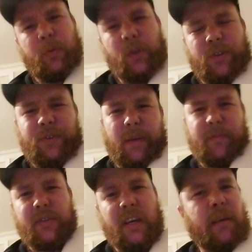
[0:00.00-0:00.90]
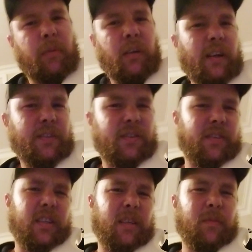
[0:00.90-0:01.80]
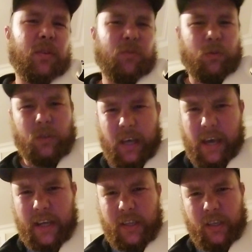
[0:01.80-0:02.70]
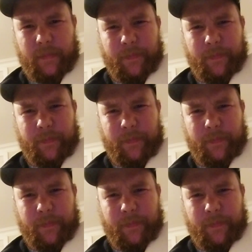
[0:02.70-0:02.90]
put trem stabilizers in them and all that,